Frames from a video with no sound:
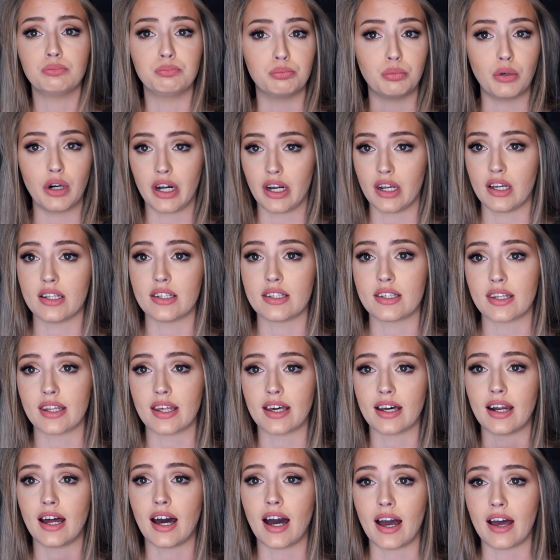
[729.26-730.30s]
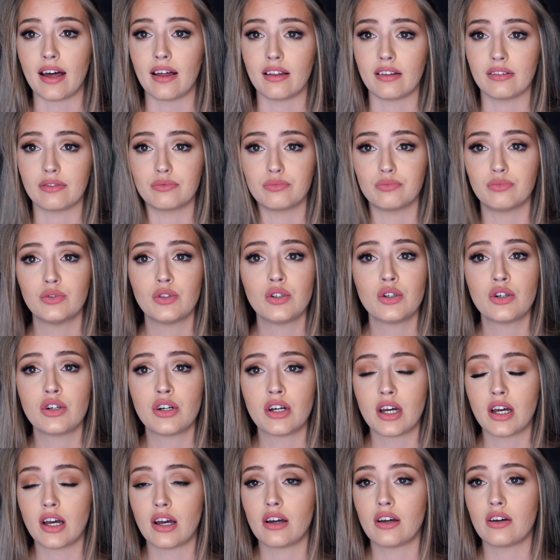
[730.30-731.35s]
brands that I
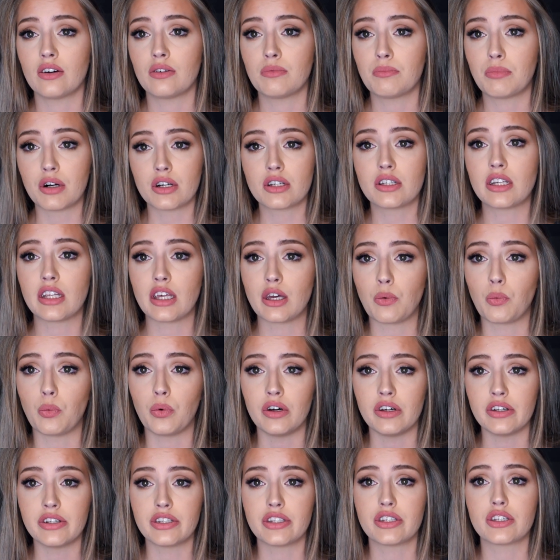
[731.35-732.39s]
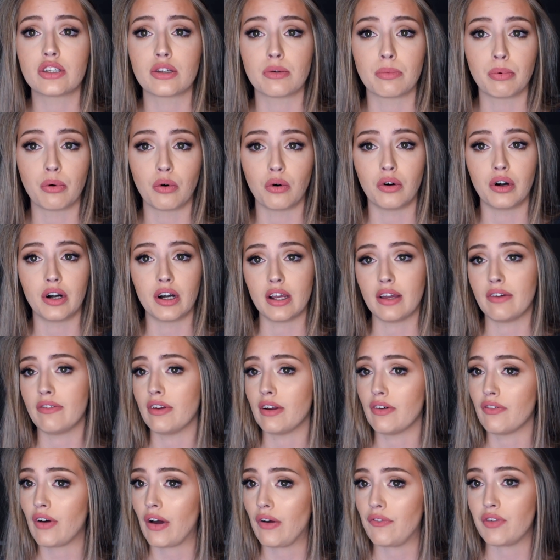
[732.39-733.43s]
personally would support even
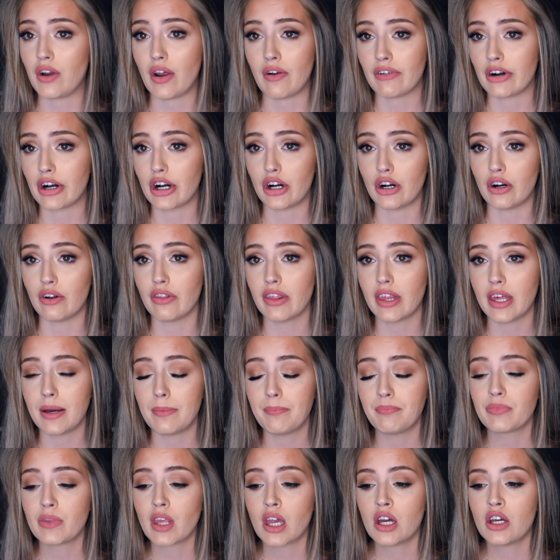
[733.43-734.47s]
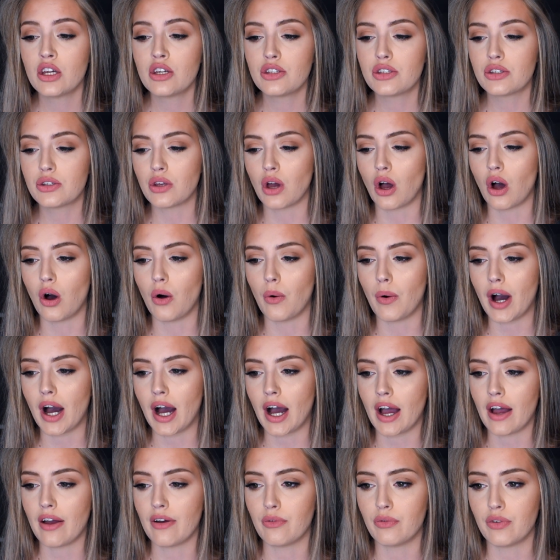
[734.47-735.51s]
if I've never heard of them. So
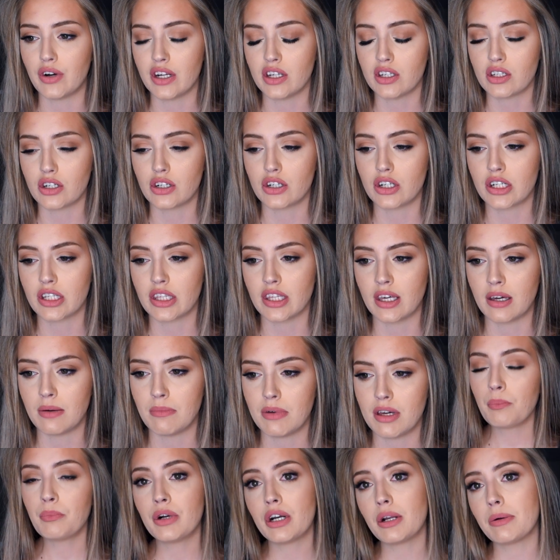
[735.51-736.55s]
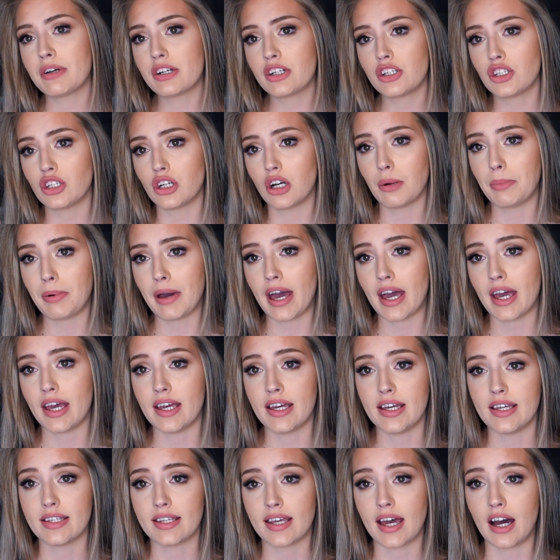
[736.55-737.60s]
I researched them. Pretty much CertaPet
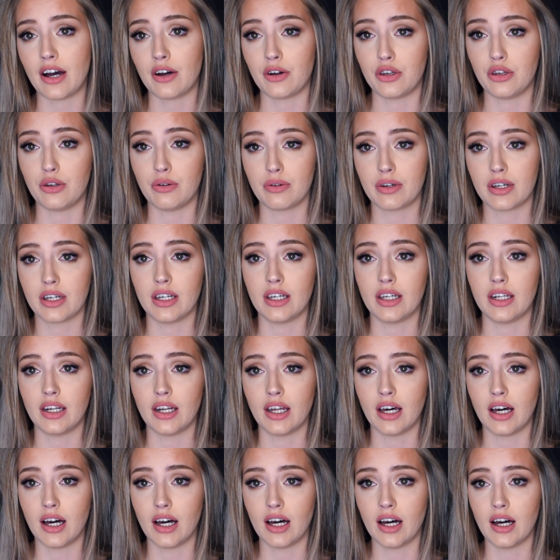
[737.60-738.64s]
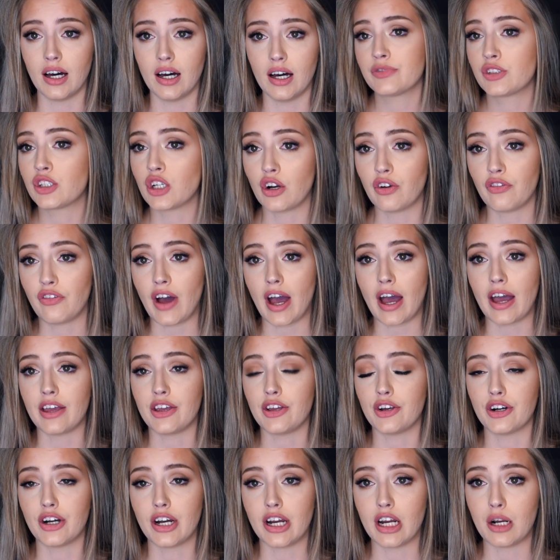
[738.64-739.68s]
is how you can certify
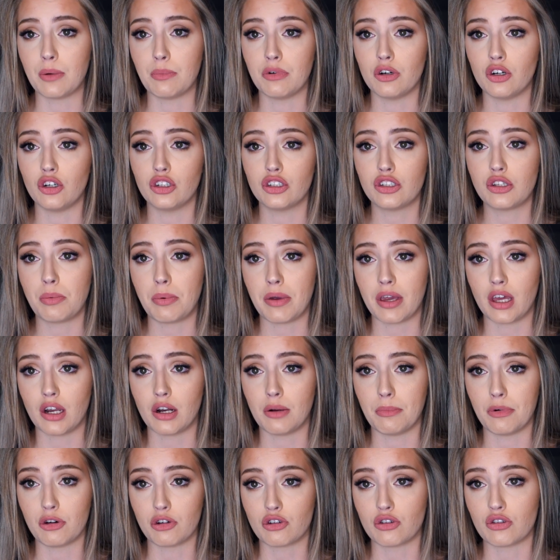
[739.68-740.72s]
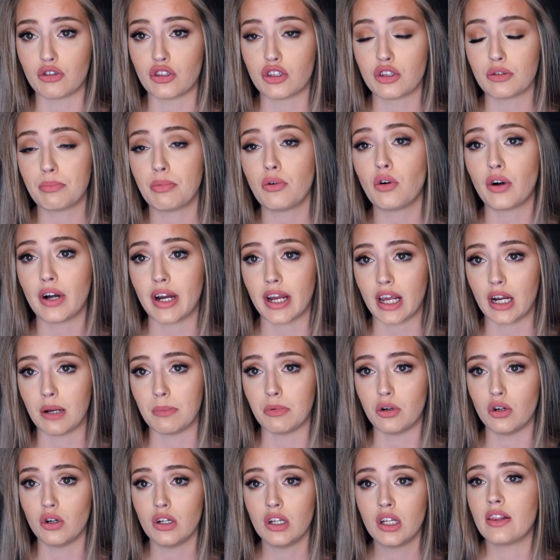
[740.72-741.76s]
your animal to be an emotional support animal.